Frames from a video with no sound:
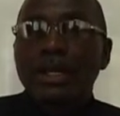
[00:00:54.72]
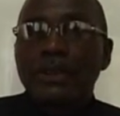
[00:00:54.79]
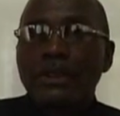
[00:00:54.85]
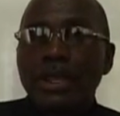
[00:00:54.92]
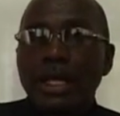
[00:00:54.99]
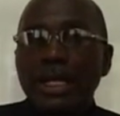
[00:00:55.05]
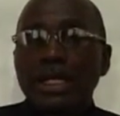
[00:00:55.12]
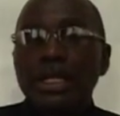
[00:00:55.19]

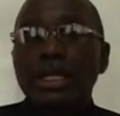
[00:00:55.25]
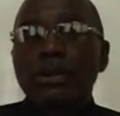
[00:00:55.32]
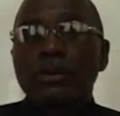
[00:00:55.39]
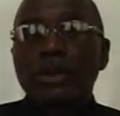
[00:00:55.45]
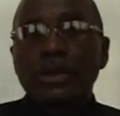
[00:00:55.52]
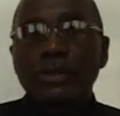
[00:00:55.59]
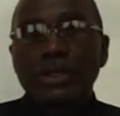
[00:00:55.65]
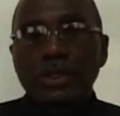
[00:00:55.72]
Then
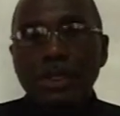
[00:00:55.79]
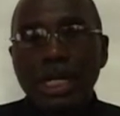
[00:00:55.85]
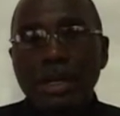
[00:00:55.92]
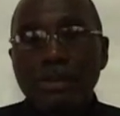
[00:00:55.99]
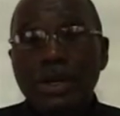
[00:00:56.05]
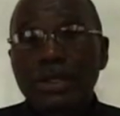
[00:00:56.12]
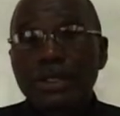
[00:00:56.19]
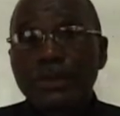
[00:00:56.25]
when we talk
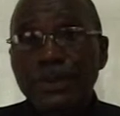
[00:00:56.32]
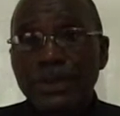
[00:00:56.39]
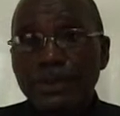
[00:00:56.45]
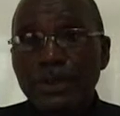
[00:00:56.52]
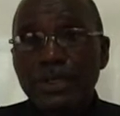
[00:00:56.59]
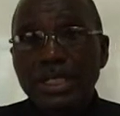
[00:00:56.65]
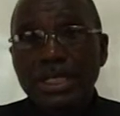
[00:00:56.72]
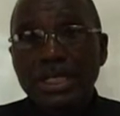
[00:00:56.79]
about
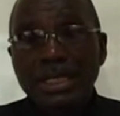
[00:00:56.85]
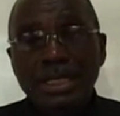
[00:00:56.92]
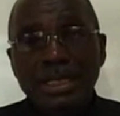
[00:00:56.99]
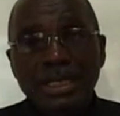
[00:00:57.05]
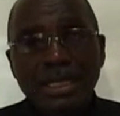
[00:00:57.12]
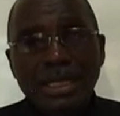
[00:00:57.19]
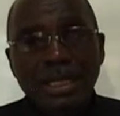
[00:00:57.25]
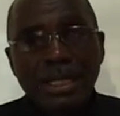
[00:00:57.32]

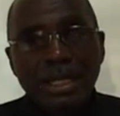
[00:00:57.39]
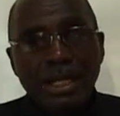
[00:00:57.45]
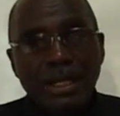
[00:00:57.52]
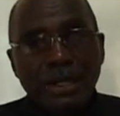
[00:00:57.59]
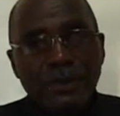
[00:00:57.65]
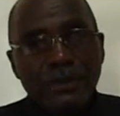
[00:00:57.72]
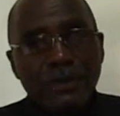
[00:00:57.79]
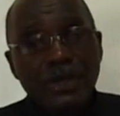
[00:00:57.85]
prepositions,
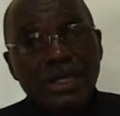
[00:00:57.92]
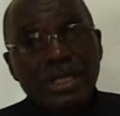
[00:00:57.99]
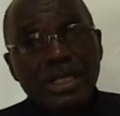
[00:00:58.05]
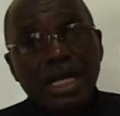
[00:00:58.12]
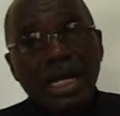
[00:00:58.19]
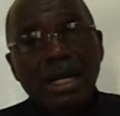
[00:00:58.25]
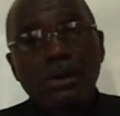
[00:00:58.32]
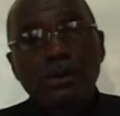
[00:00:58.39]
these
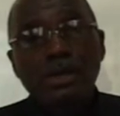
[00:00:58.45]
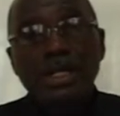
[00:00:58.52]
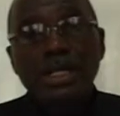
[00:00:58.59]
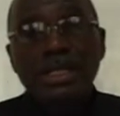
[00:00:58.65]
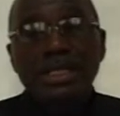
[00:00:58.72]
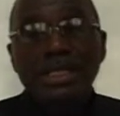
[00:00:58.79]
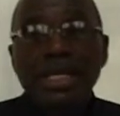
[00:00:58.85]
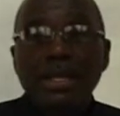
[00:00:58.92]
are
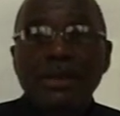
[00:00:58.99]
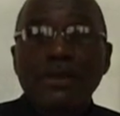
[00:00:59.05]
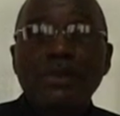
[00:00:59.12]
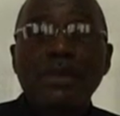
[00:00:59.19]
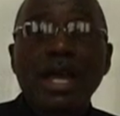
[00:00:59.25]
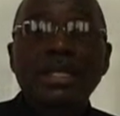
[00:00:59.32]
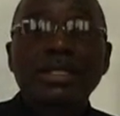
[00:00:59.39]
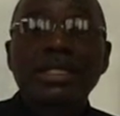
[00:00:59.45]
words
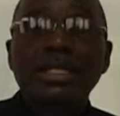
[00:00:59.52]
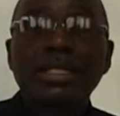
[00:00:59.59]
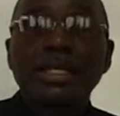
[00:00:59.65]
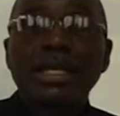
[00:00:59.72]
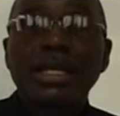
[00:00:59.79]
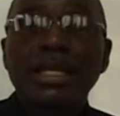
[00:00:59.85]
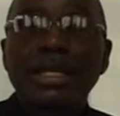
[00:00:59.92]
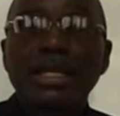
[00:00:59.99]
that
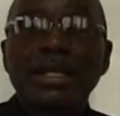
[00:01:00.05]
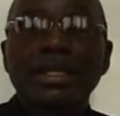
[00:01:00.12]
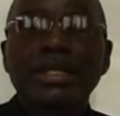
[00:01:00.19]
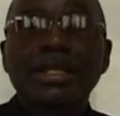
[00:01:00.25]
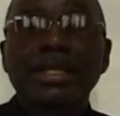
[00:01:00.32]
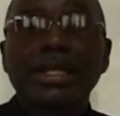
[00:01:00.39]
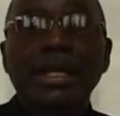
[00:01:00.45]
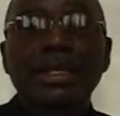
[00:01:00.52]

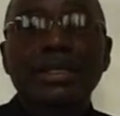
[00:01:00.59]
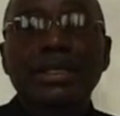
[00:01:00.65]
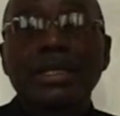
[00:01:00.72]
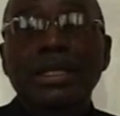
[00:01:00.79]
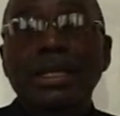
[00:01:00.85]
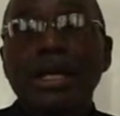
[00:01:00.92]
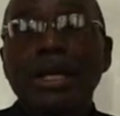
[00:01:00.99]
indicate